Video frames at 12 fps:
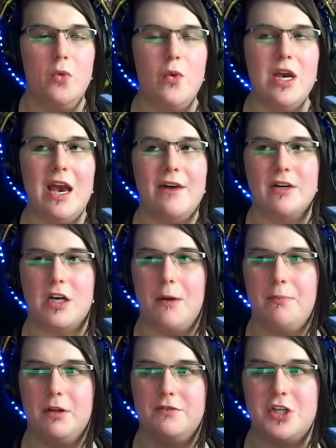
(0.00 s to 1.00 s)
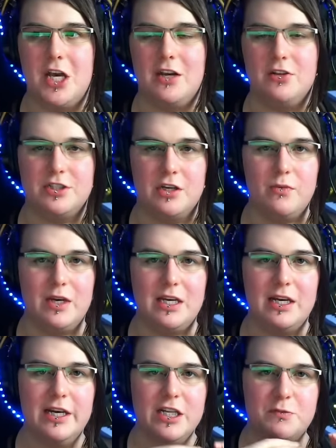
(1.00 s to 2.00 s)
We have a couple of channels that
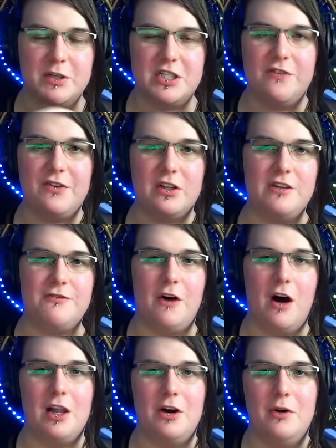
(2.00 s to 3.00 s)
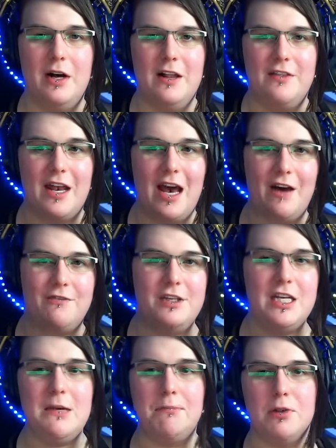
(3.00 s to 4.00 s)
we specifically follow that
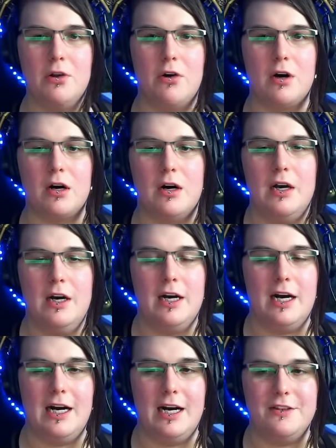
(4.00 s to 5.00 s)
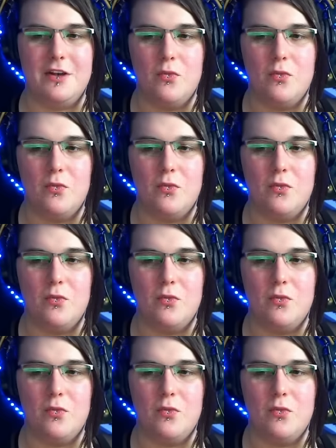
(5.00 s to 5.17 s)
have deep lore uh,